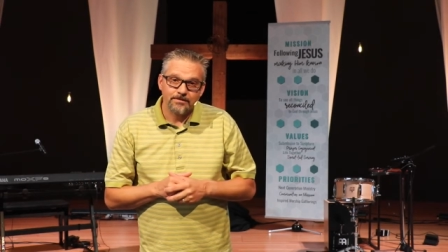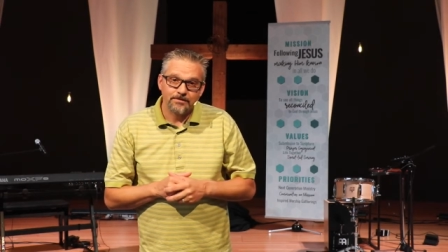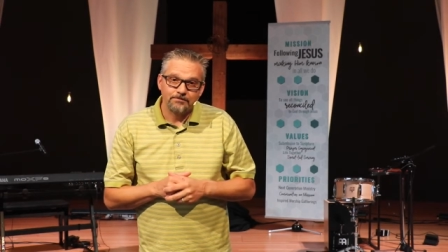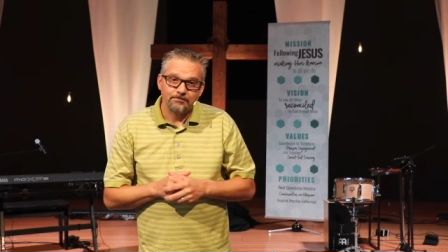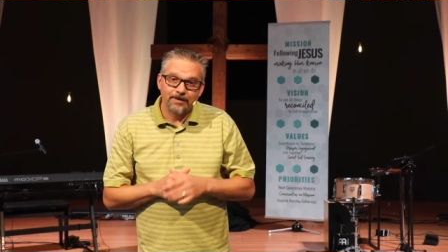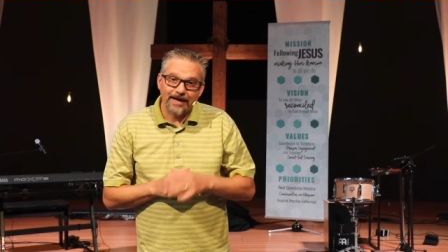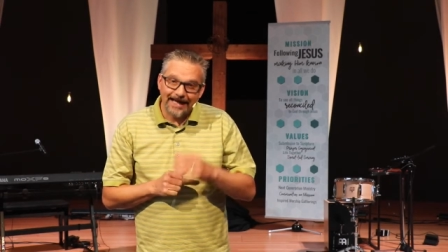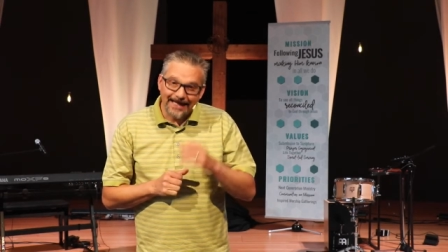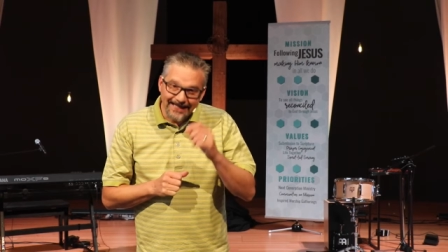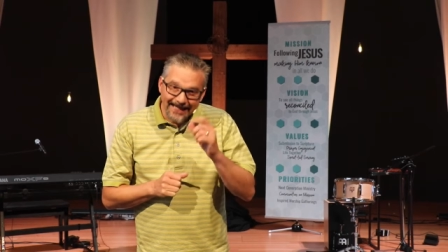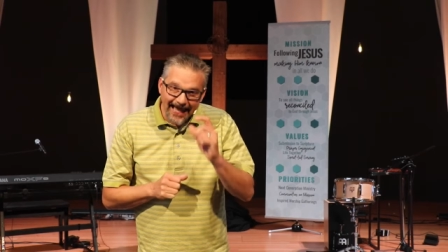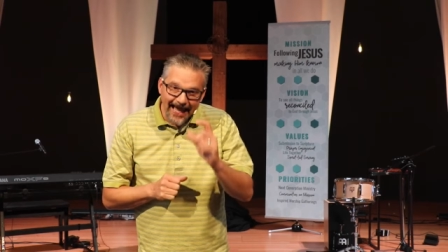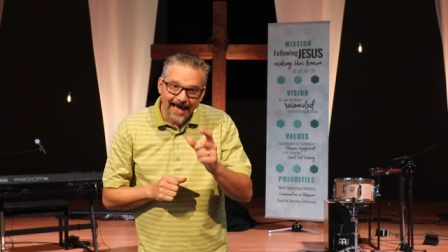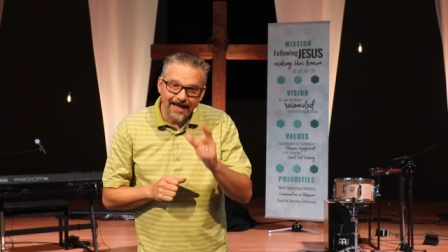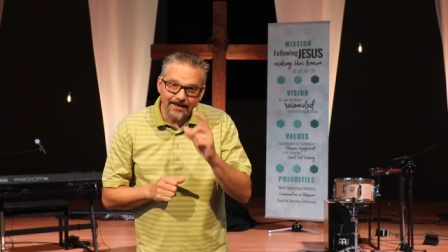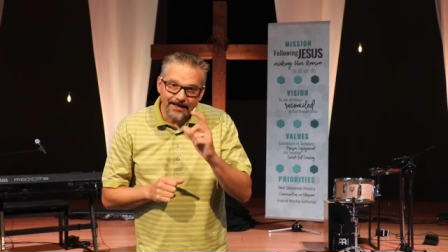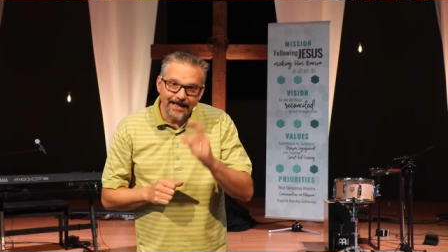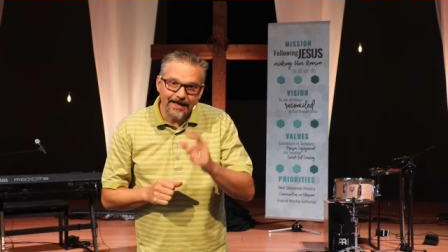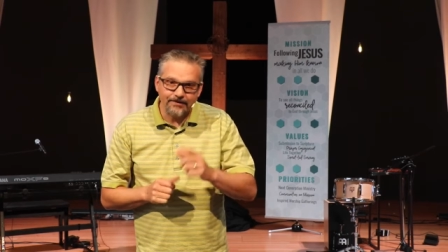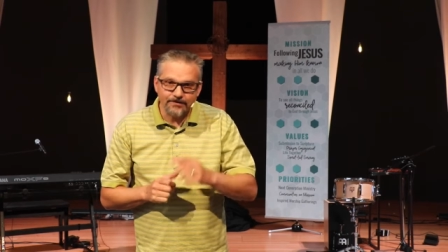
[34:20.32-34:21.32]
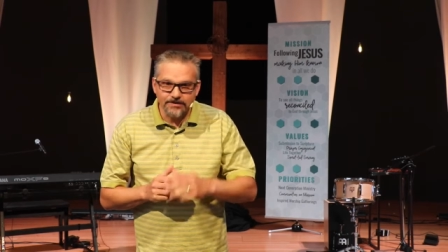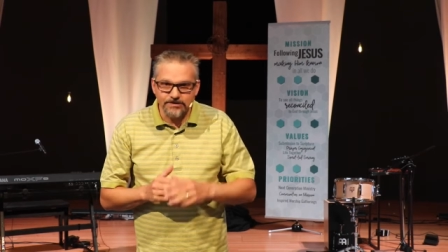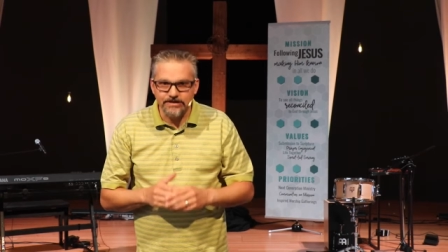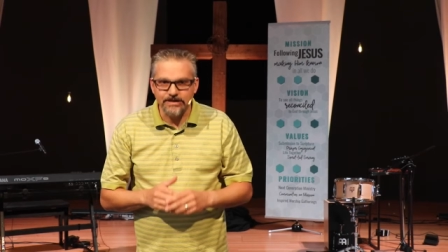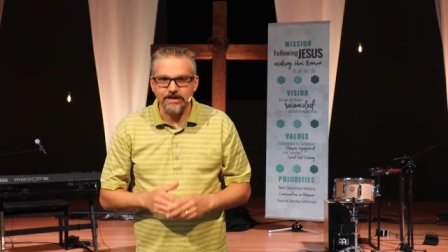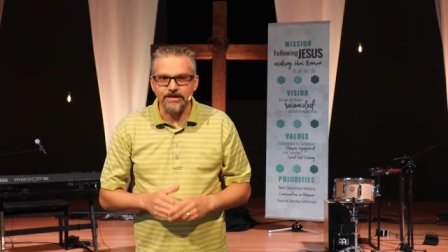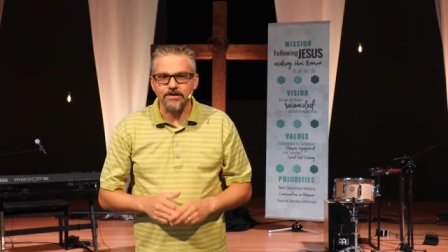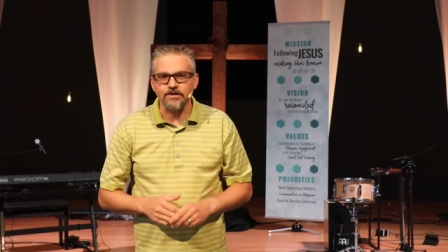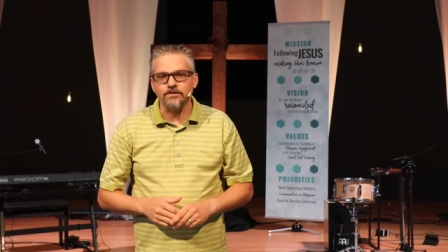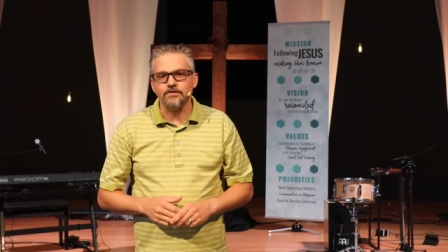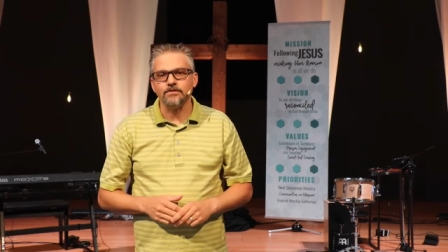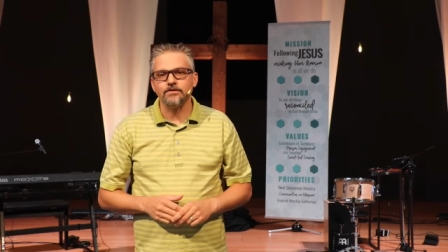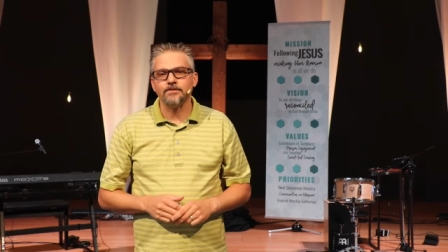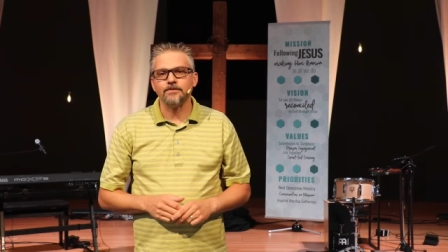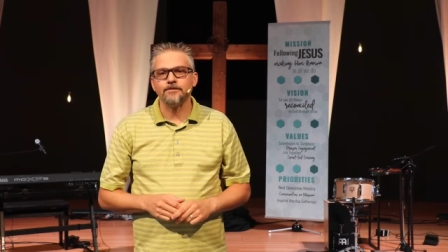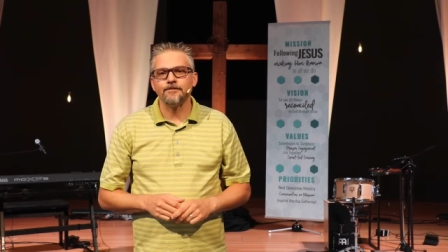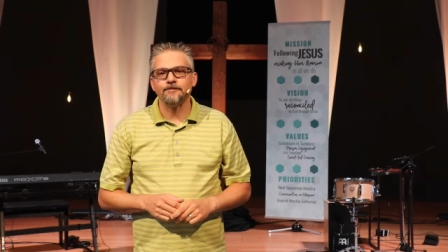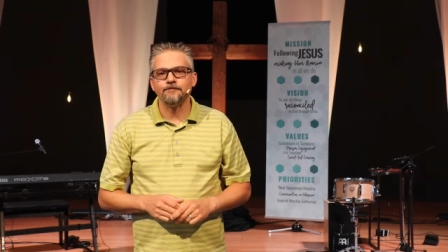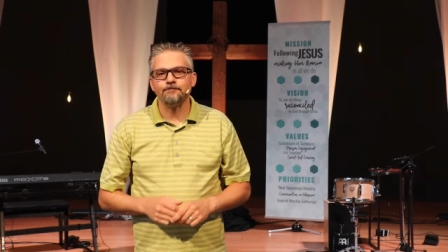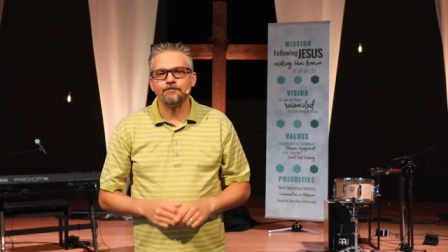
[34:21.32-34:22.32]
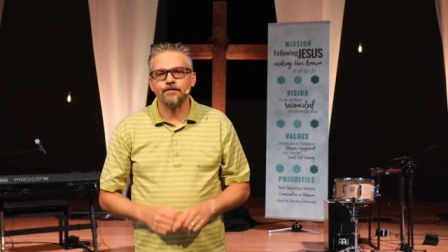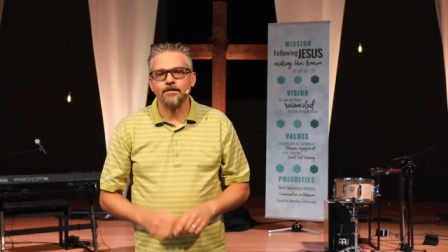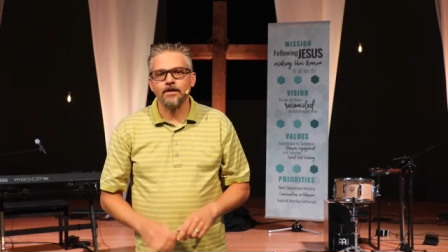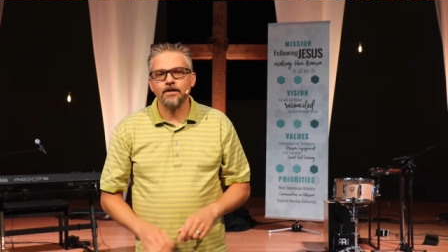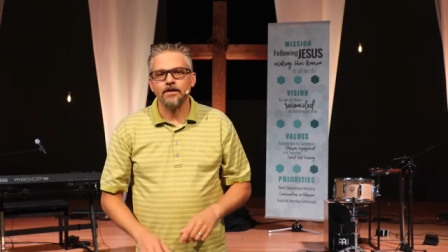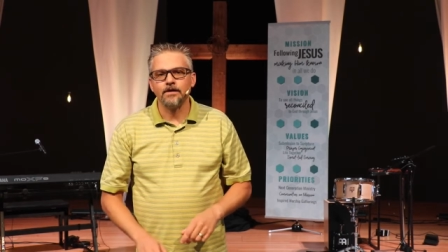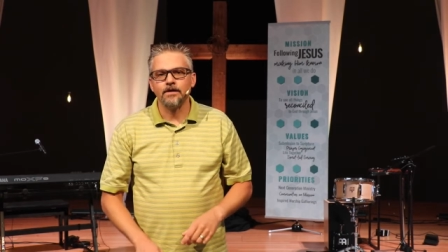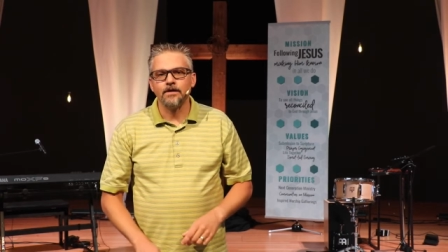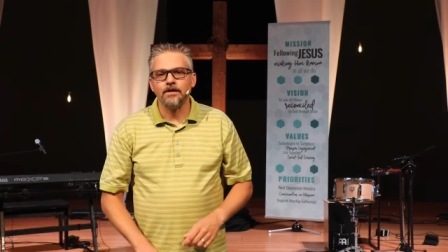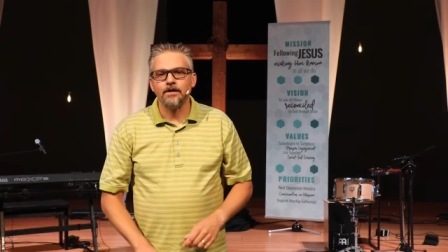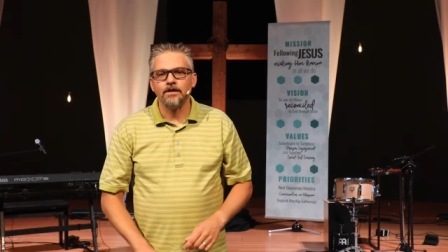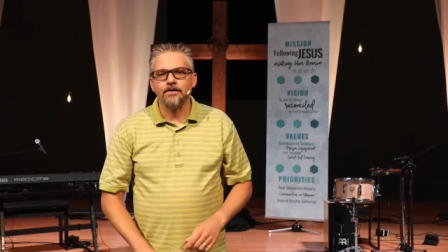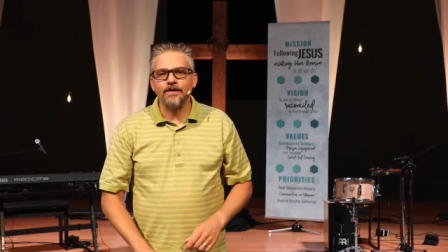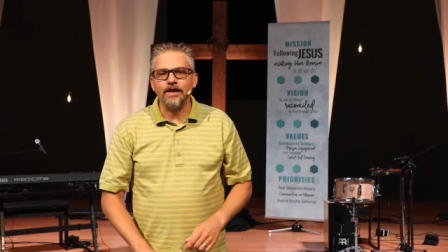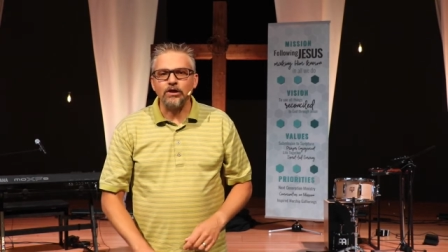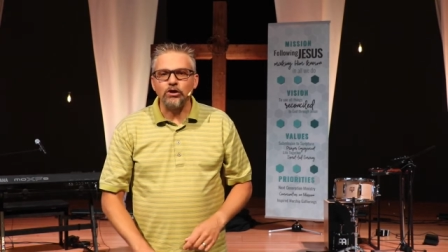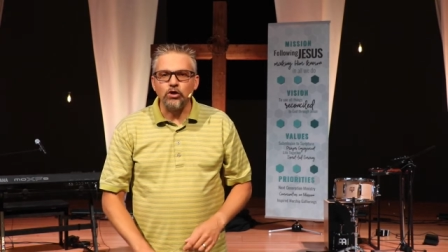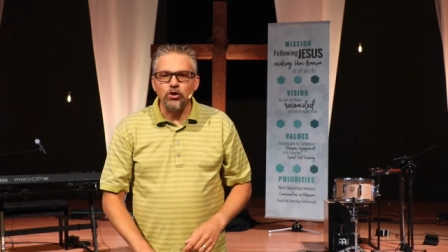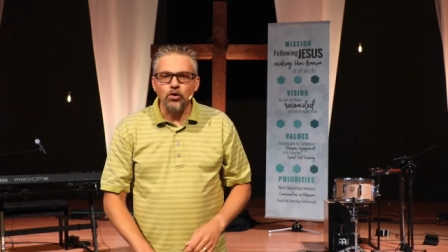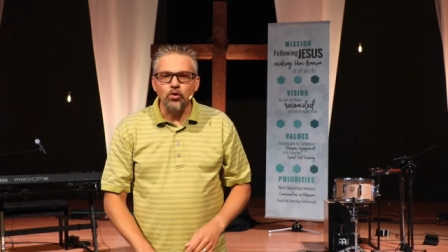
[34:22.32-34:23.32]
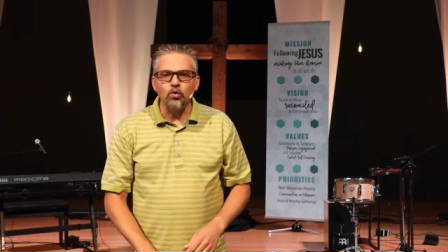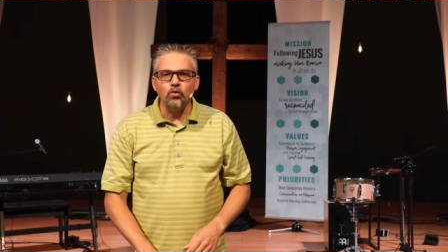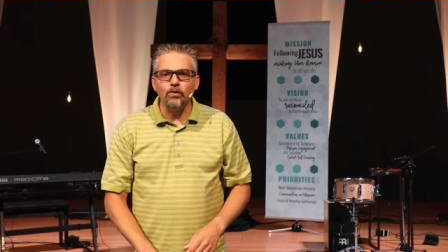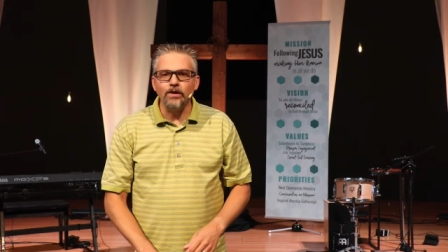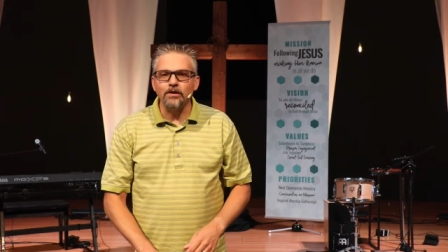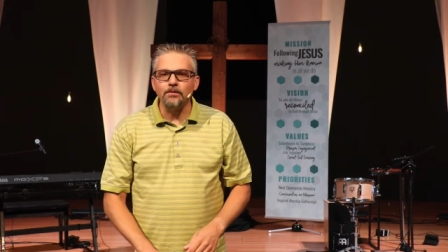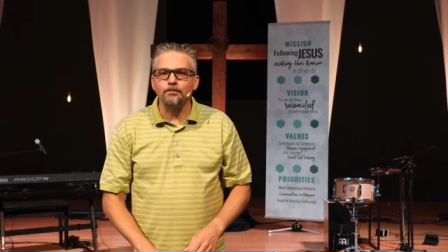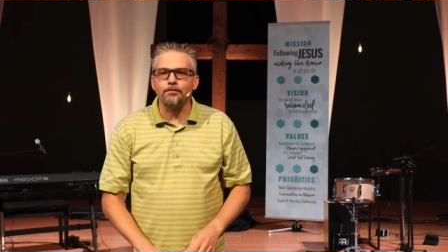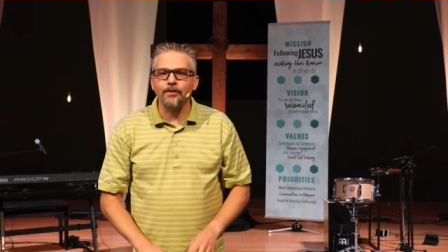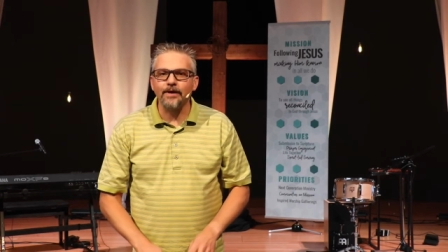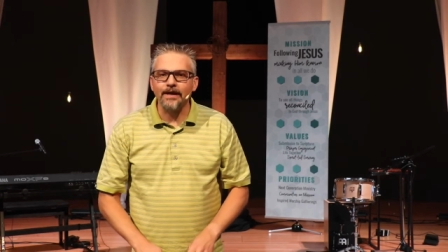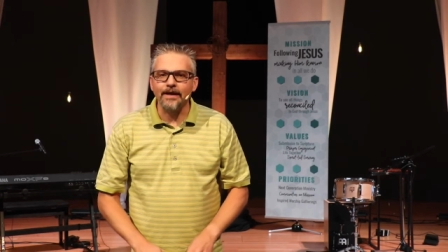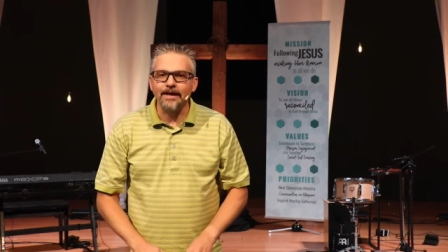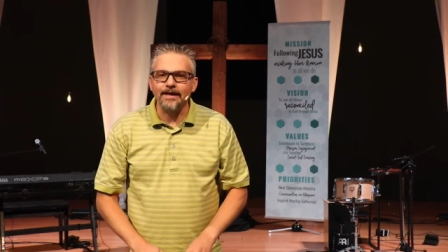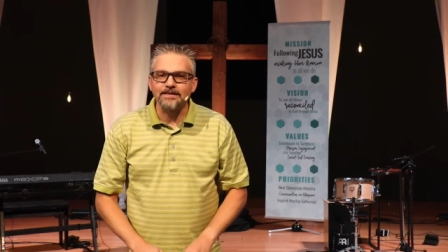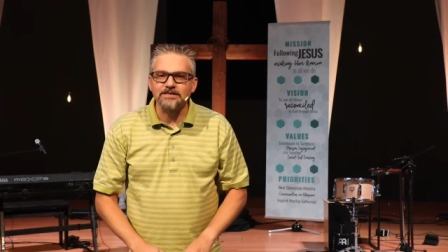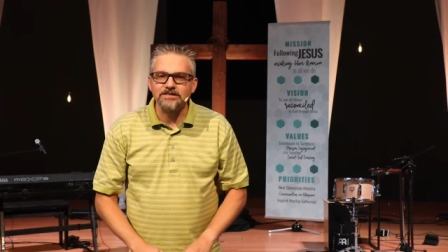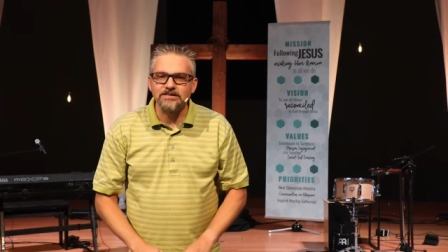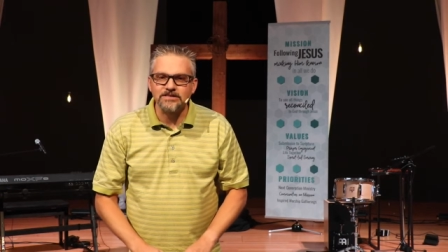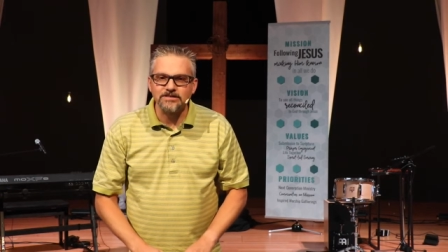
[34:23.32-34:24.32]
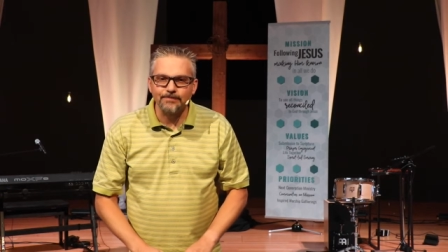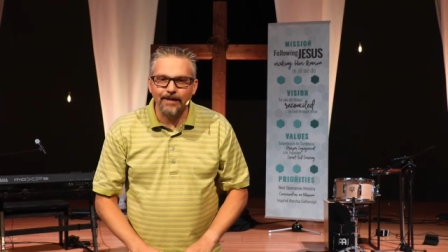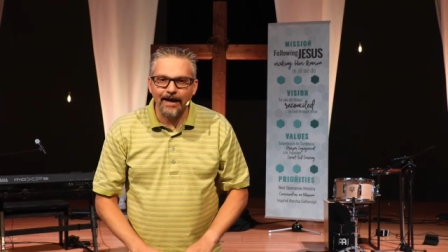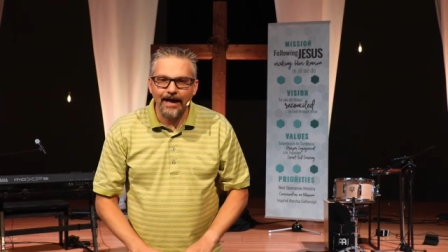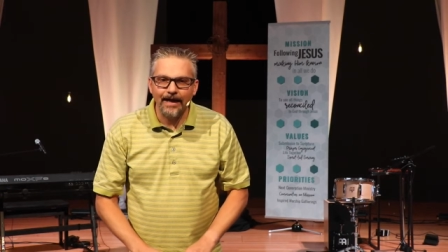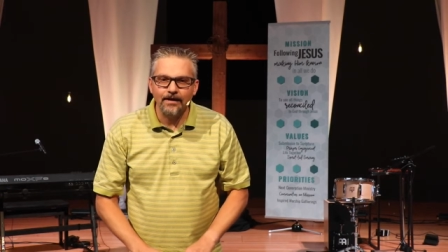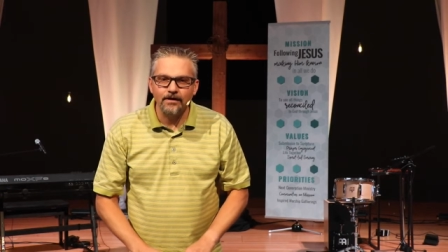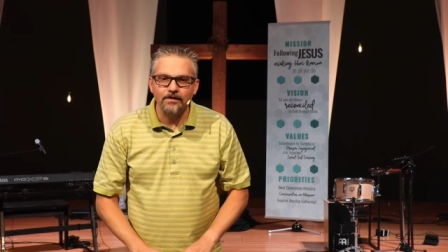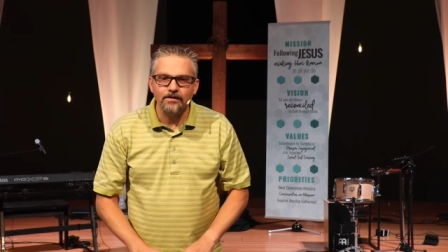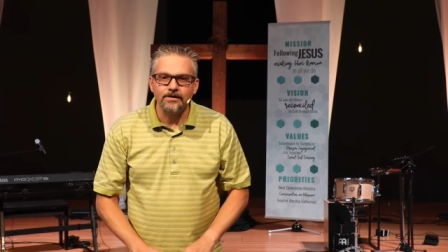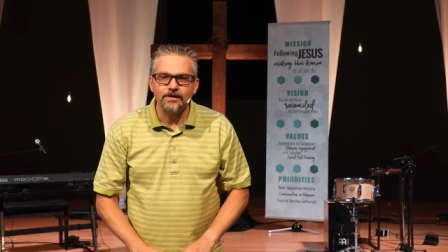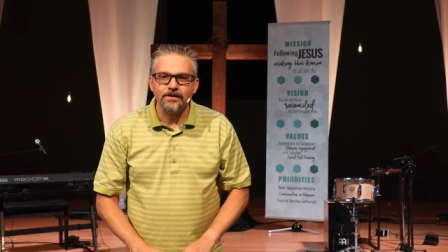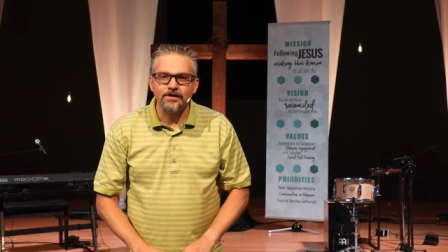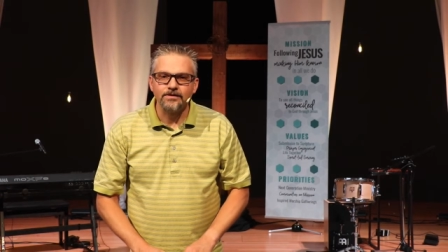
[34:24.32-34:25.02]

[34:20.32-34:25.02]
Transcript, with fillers: But I can guarantee you that you will bring a smile